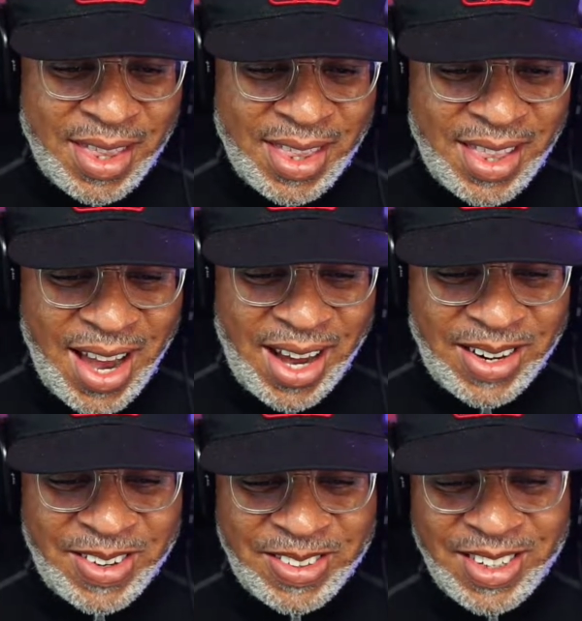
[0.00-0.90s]
Not a
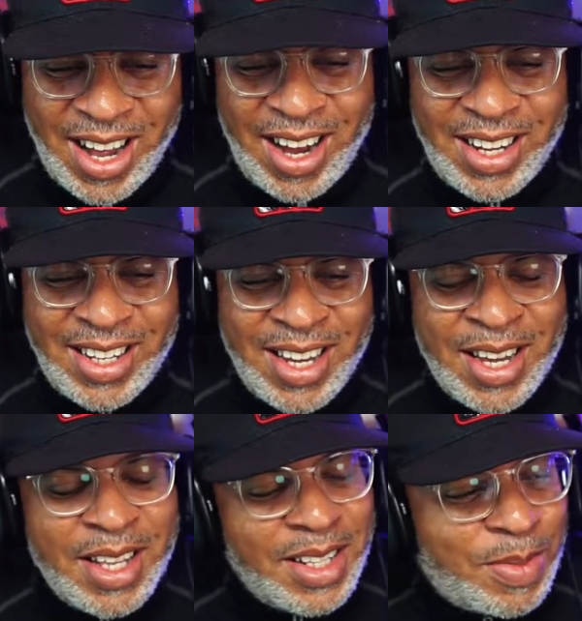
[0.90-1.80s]
whole lot.
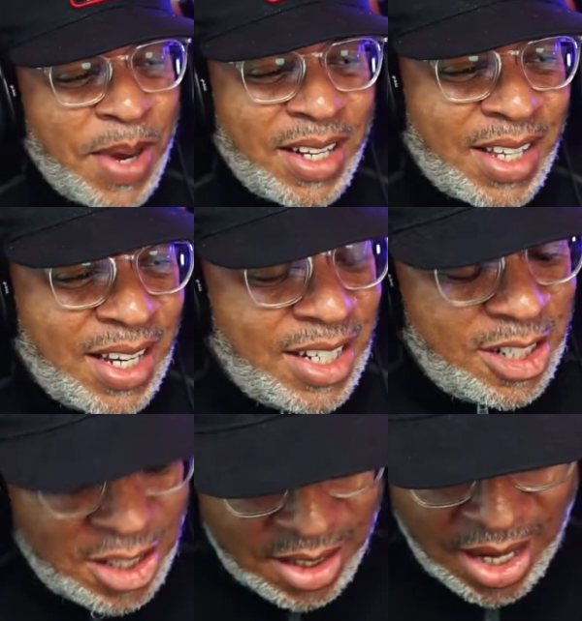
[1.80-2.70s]
This man say he
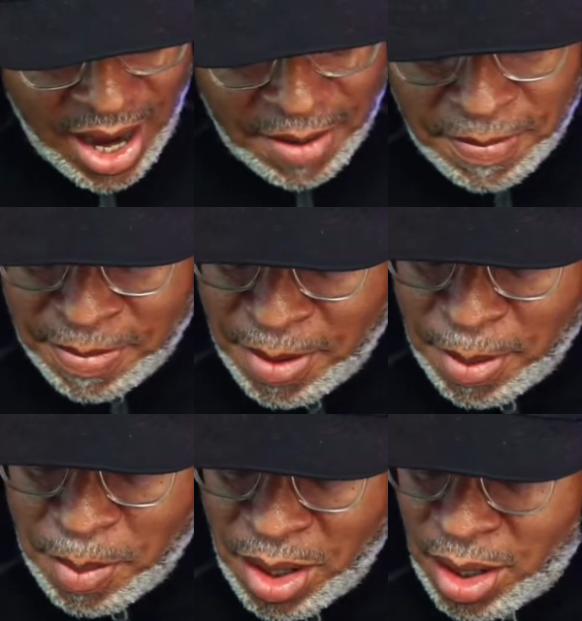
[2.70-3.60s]
just got
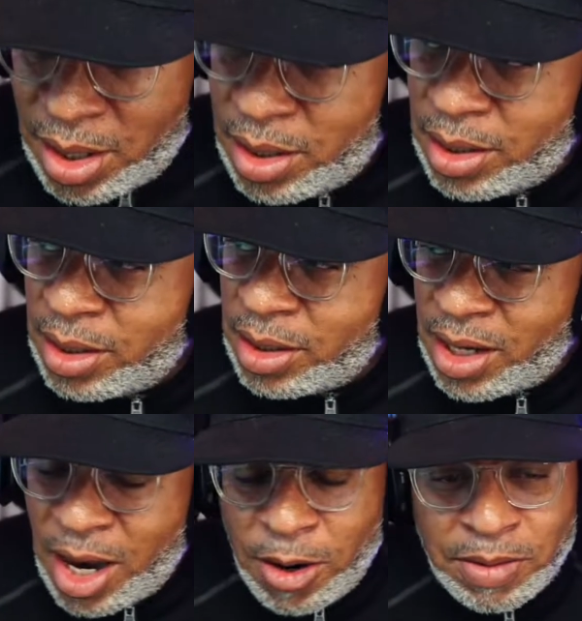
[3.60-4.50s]
from he
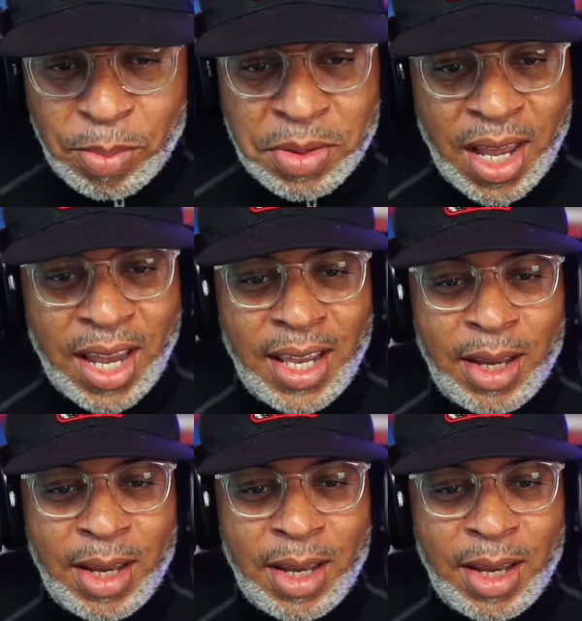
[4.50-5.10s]
got off the plane.